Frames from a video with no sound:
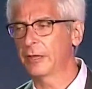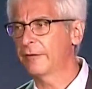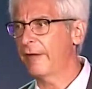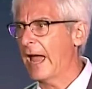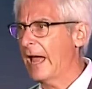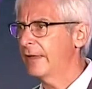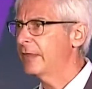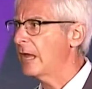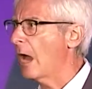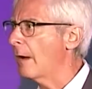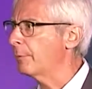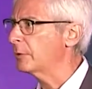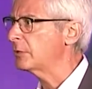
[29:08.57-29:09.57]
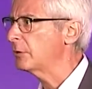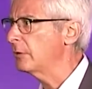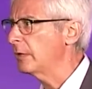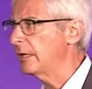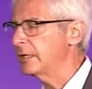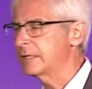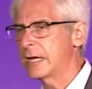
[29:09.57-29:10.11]
have had the
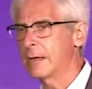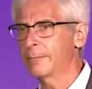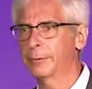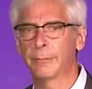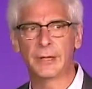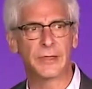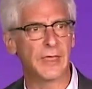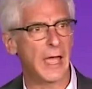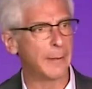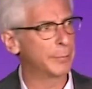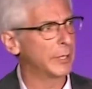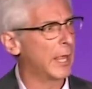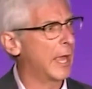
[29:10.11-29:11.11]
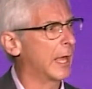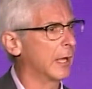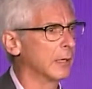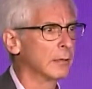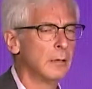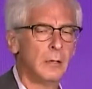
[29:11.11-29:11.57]
opportunity to implement that plan.